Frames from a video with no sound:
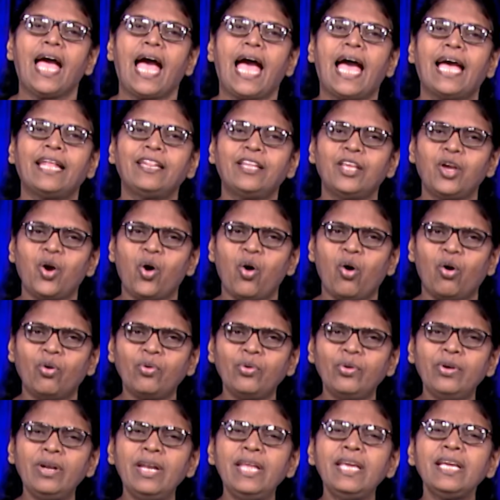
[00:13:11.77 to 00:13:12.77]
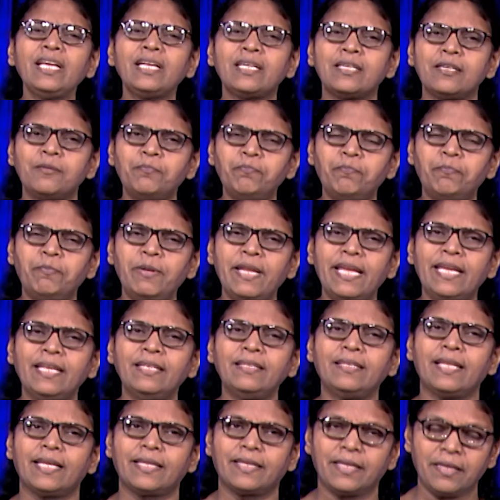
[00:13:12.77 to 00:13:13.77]
and the only
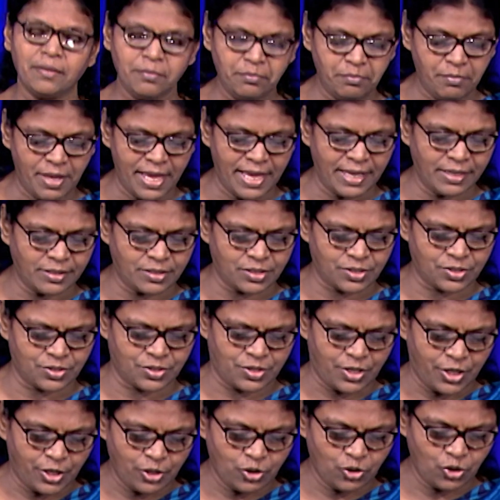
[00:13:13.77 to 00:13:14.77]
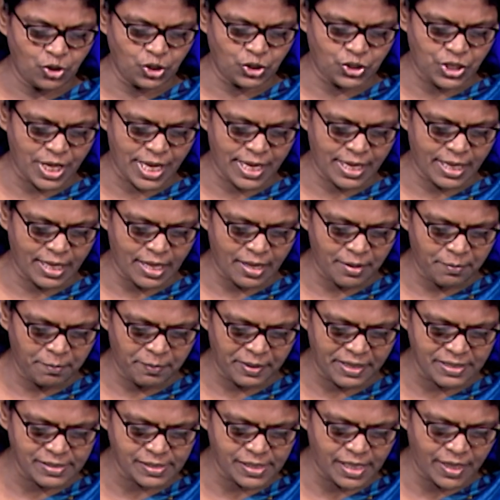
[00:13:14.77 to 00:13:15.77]
complaint that he makes to Jacob
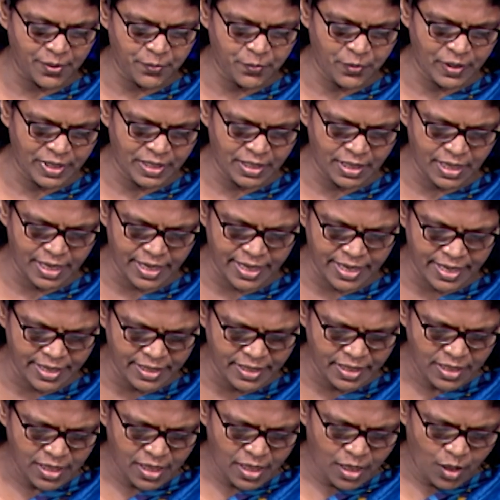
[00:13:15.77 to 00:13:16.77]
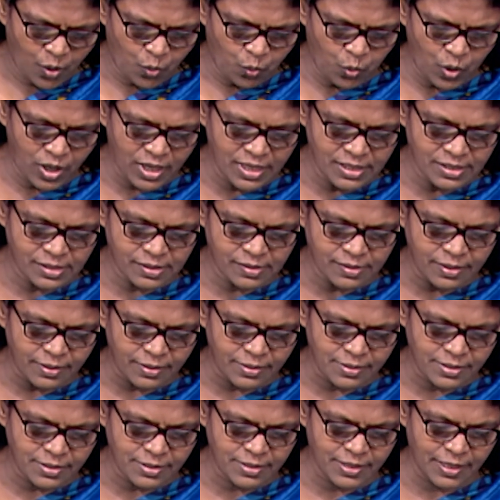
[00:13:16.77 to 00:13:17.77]
is given in verse
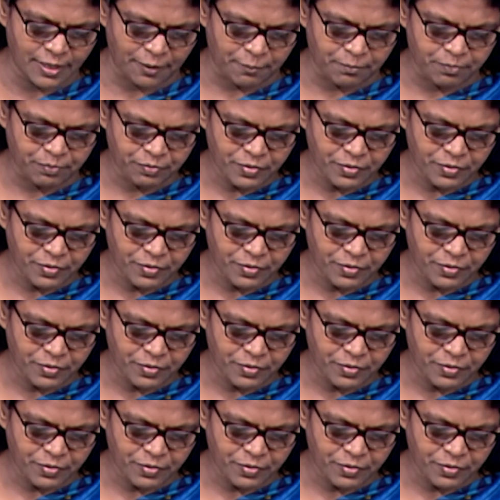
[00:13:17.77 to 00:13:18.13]
30.